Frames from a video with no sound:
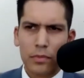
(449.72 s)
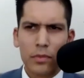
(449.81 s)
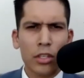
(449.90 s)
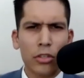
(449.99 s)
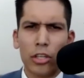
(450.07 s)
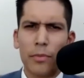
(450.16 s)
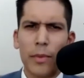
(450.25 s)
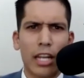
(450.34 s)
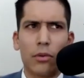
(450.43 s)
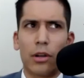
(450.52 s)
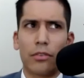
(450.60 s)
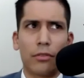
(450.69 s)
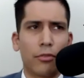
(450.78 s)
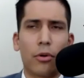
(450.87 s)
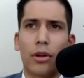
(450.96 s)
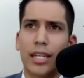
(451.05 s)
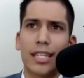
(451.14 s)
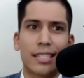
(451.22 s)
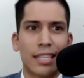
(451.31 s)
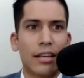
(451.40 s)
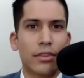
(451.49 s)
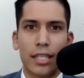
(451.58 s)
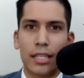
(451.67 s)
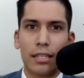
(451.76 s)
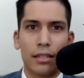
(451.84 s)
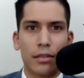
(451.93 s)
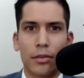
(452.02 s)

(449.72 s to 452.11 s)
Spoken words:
You can make anywhere from 40 to 70.